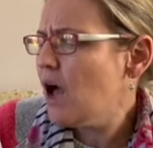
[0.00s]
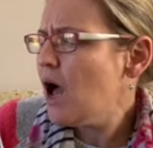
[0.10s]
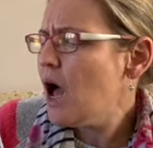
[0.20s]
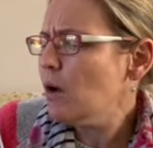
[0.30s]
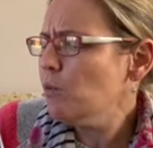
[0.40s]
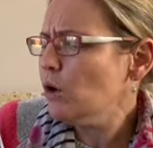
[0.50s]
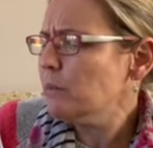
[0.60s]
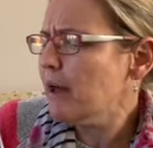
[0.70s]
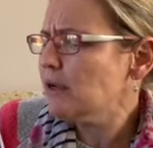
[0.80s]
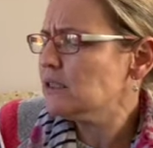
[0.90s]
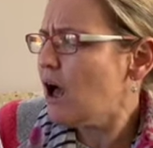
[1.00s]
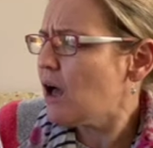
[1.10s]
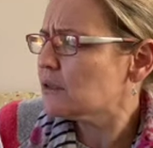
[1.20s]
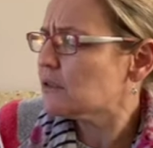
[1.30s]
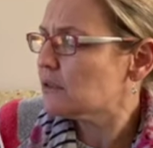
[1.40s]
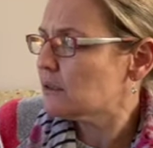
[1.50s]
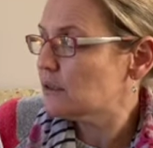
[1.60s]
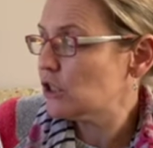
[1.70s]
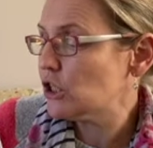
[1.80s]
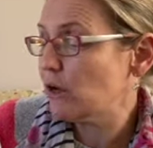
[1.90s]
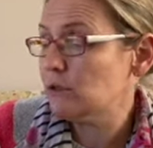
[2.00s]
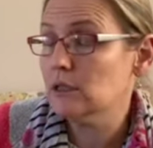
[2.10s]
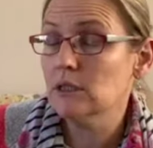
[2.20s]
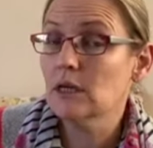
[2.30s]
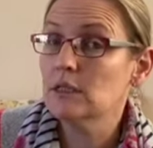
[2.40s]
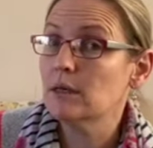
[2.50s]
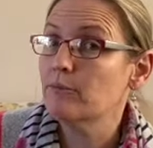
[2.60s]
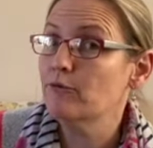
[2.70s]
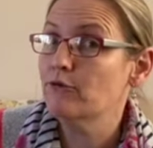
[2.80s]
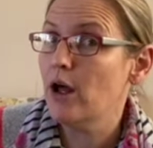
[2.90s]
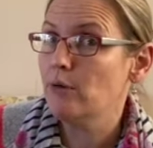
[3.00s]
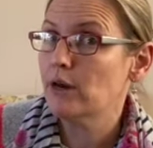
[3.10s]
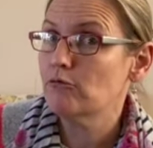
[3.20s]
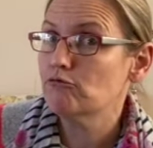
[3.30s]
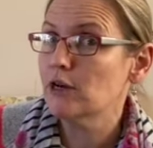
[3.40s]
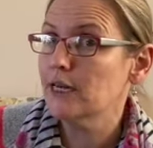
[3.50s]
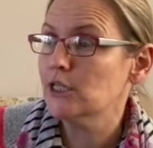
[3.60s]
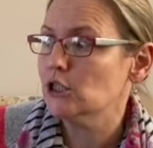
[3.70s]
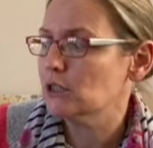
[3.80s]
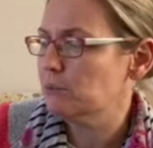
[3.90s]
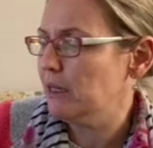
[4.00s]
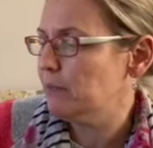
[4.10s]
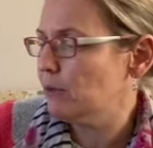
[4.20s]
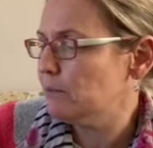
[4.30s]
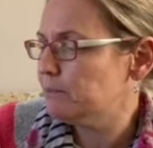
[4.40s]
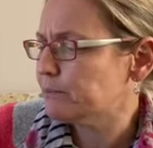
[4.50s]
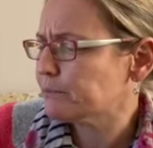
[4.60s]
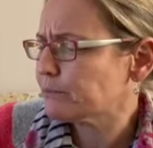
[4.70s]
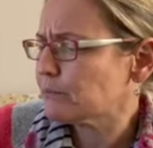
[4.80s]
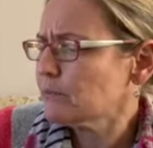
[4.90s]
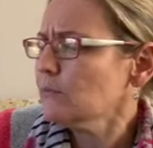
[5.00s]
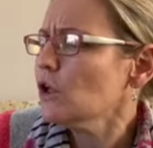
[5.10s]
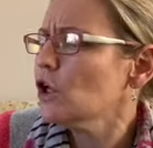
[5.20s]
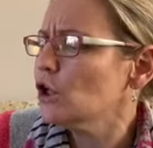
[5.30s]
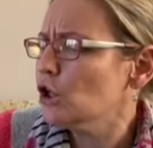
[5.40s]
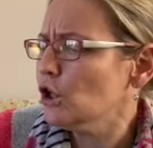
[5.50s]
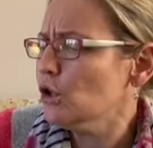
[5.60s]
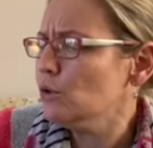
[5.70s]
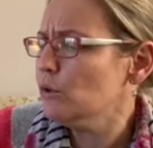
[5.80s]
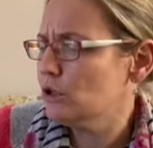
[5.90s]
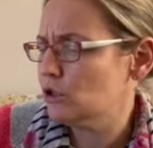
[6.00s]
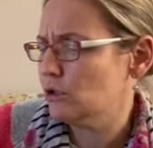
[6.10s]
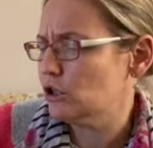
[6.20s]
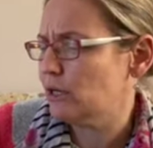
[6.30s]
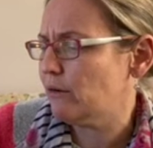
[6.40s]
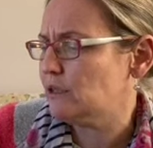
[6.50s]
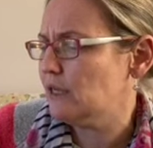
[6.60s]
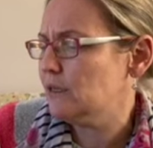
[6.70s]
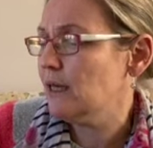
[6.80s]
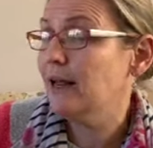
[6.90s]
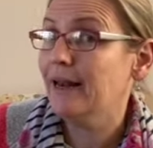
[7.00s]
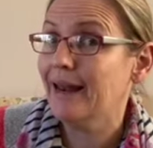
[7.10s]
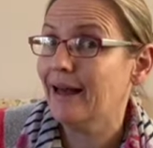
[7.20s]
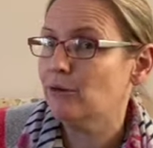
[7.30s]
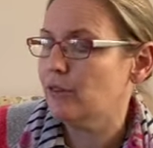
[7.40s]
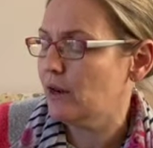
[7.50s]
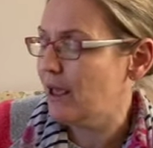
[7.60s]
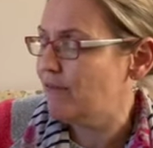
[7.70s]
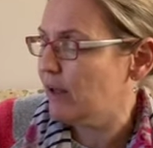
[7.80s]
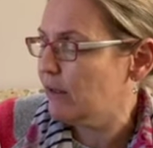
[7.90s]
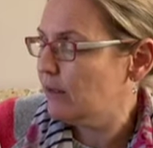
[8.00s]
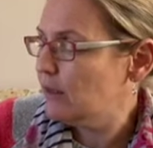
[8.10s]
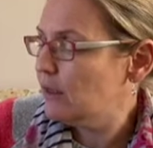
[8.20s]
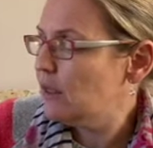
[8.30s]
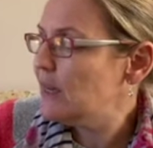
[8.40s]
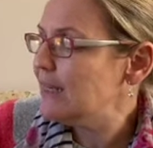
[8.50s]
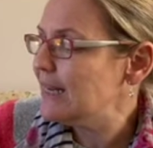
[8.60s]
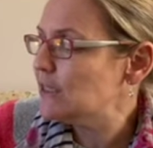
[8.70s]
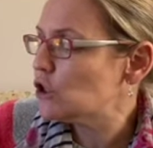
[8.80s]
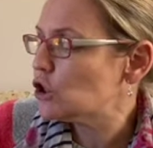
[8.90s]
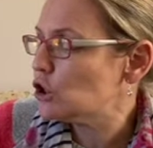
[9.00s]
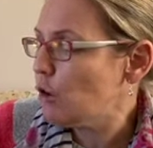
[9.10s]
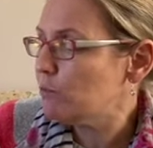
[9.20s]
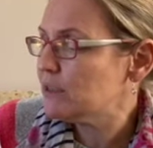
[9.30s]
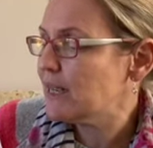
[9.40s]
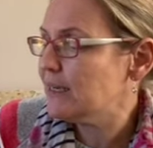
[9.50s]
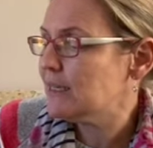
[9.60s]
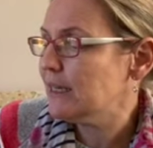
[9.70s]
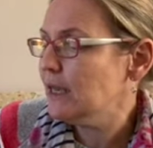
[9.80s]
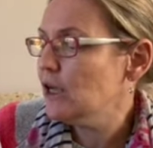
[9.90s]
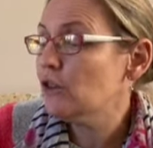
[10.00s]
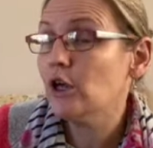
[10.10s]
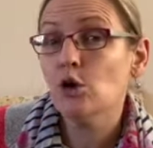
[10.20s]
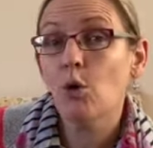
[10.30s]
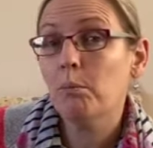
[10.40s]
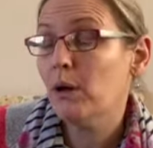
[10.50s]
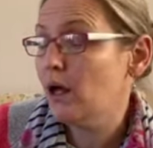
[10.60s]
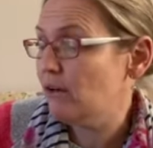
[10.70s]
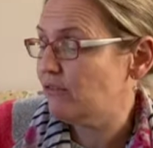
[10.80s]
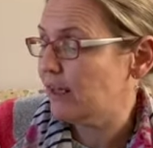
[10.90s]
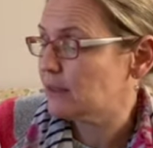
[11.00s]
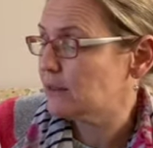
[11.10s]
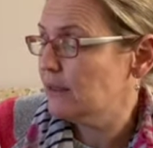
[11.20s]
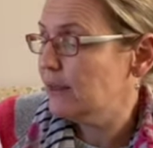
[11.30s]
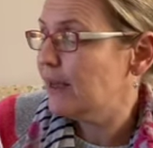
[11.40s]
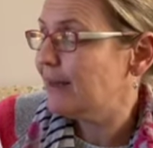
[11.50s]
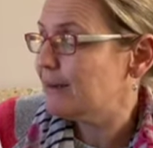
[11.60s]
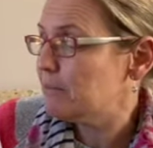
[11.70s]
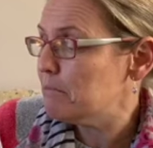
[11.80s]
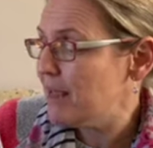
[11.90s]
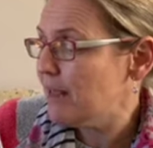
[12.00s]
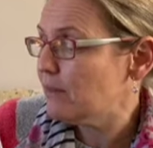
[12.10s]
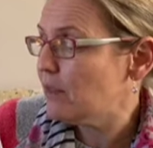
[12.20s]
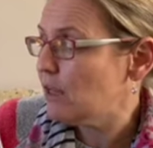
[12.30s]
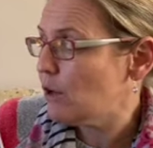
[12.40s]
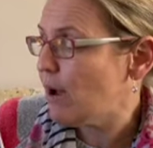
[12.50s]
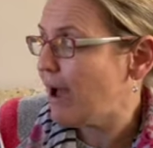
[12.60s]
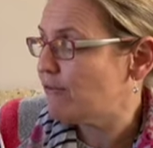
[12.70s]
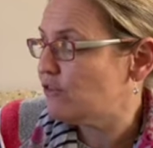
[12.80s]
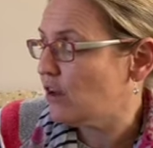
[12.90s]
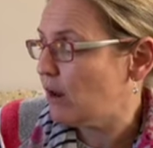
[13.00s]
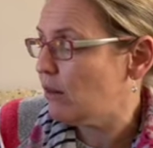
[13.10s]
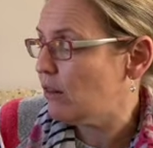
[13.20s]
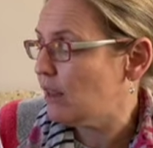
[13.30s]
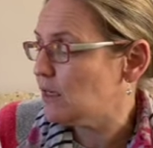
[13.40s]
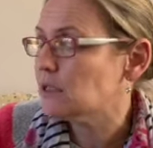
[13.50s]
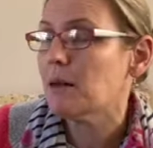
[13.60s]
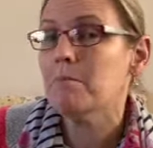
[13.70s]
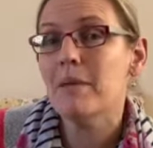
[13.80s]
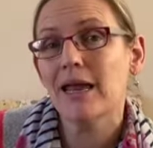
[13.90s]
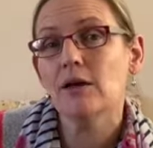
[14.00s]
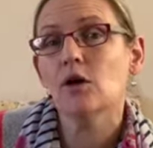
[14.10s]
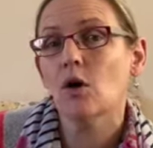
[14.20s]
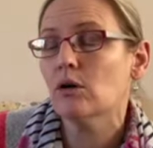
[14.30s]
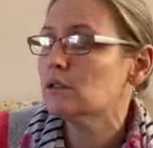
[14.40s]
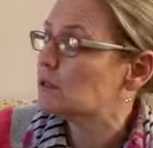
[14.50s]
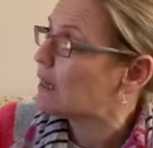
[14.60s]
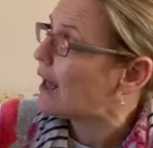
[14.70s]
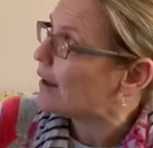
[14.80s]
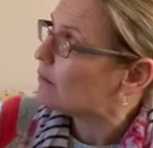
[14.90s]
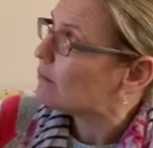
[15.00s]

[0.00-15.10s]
And what about us? Shouted some very religious people. You, John shouted, louder than ever, need to stop pretending that you're perfect and admit that you have done things that make God sad.